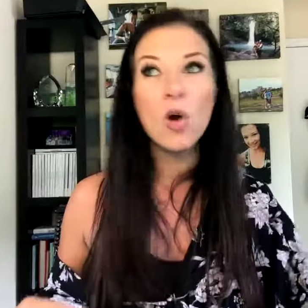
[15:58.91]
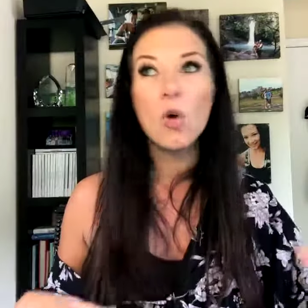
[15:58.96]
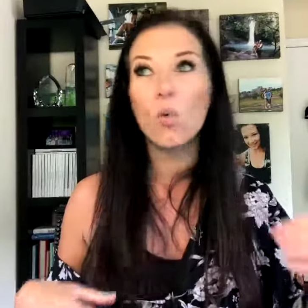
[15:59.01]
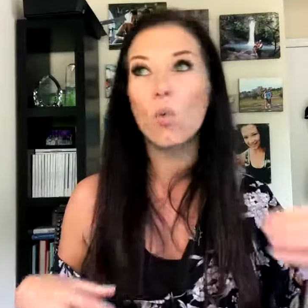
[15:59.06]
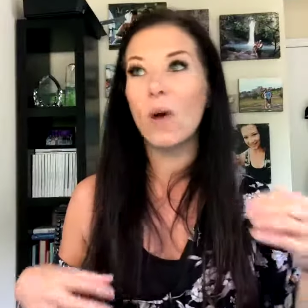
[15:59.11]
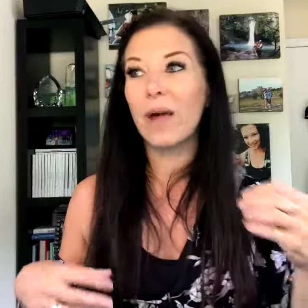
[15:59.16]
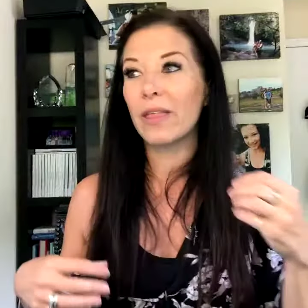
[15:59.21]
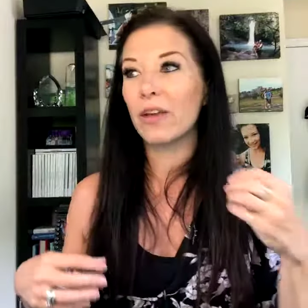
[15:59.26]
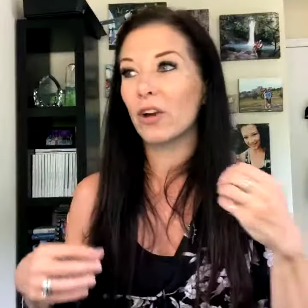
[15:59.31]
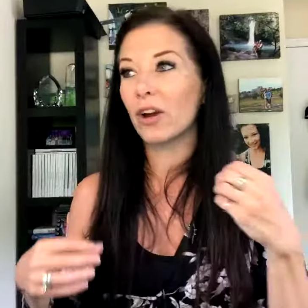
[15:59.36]

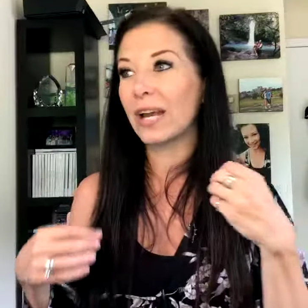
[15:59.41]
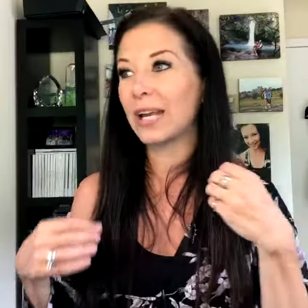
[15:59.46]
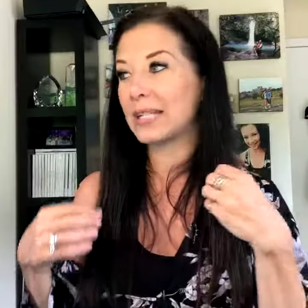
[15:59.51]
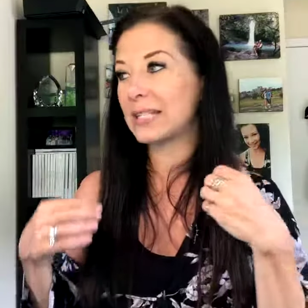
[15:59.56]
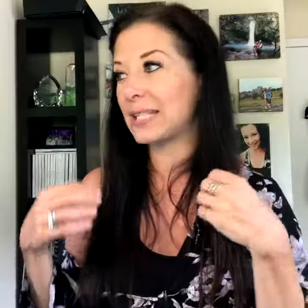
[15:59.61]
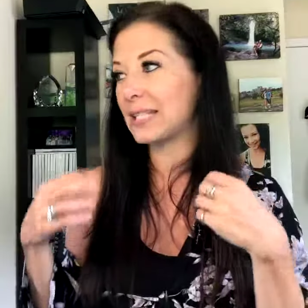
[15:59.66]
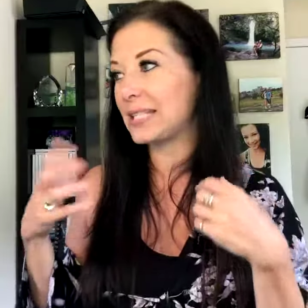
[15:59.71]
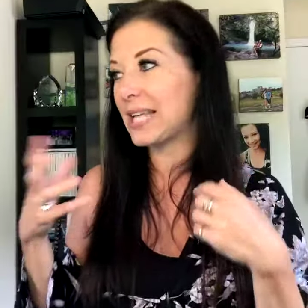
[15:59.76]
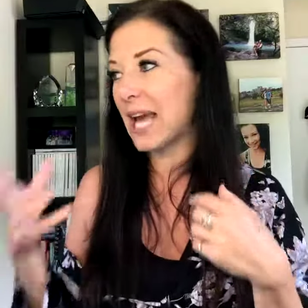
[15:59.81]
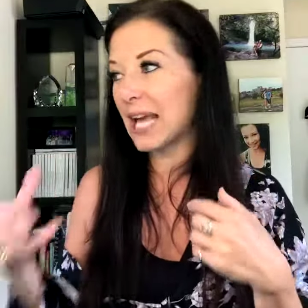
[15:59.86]
whether
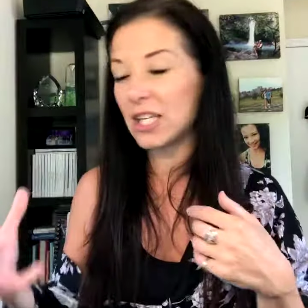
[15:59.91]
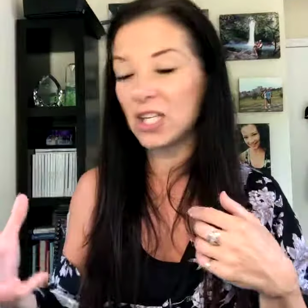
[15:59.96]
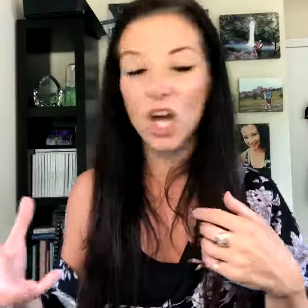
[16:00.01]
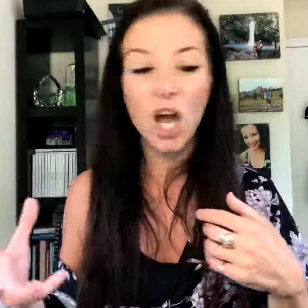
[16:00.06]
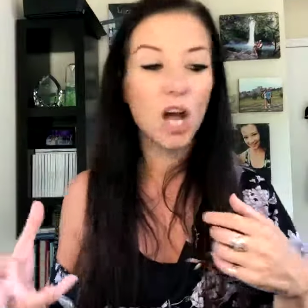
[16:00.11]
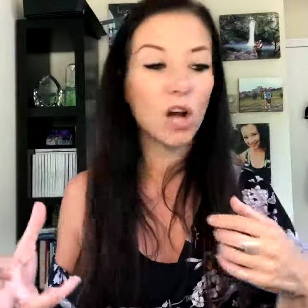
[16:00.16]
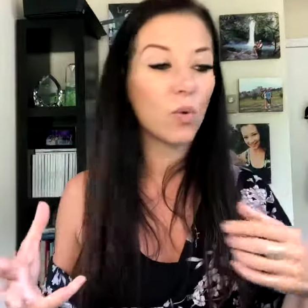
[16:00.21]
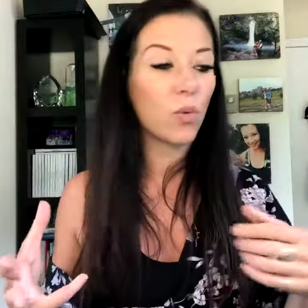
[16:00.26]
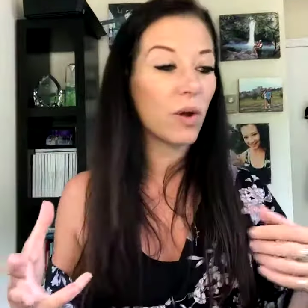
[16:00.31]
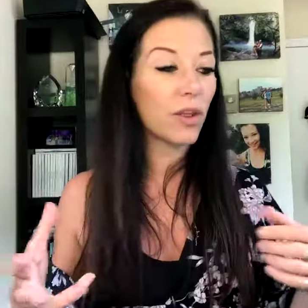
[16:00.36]
it's a TED
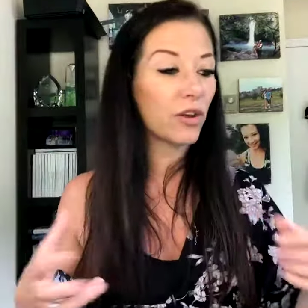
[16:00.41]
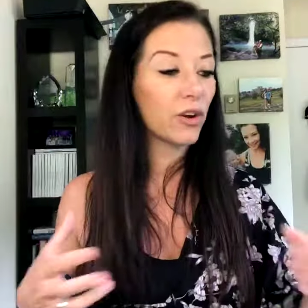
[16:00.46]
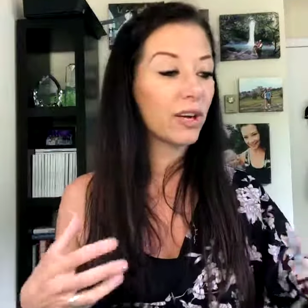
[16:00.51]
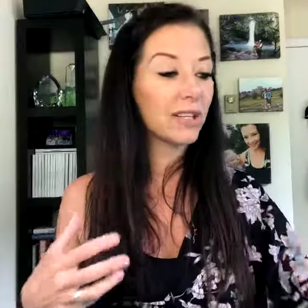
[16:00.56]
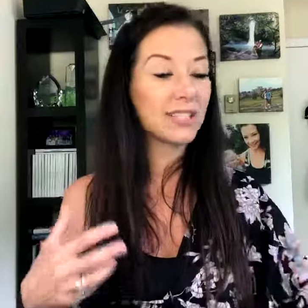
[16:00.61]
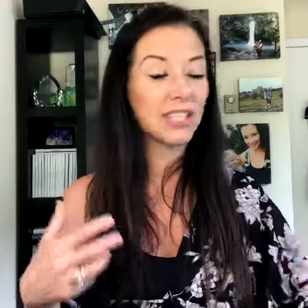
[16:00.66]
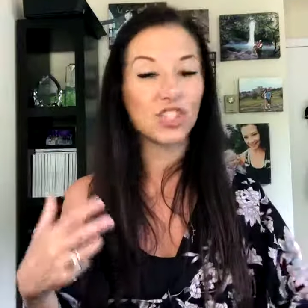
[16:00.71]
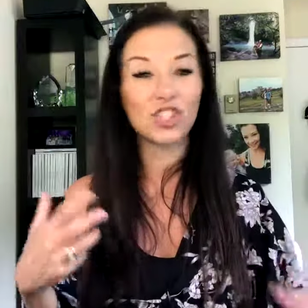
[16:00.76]
Talk, whether it's a